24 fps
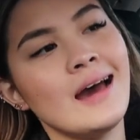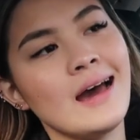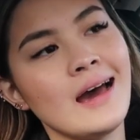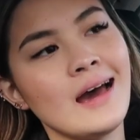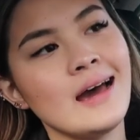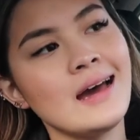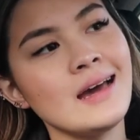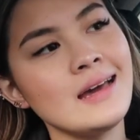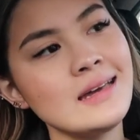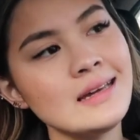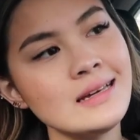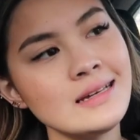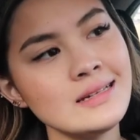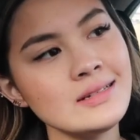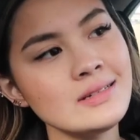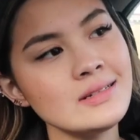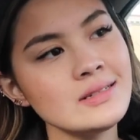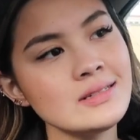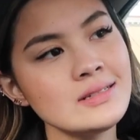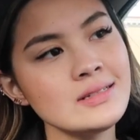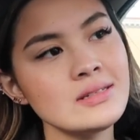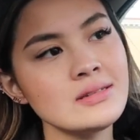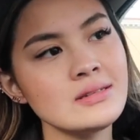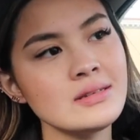
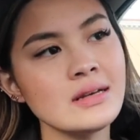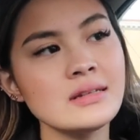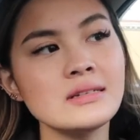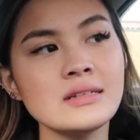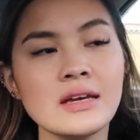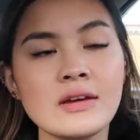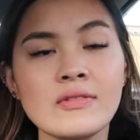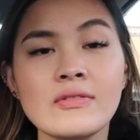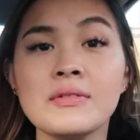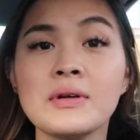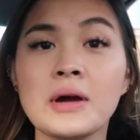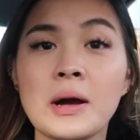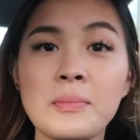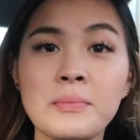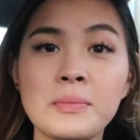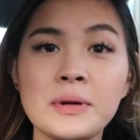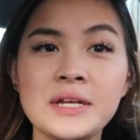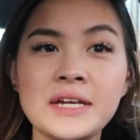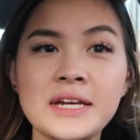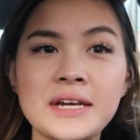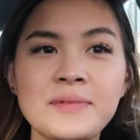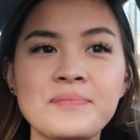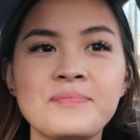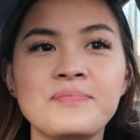I just like to give him
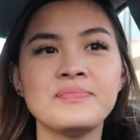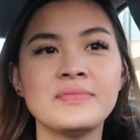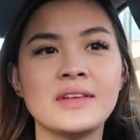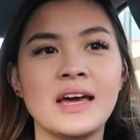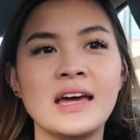company.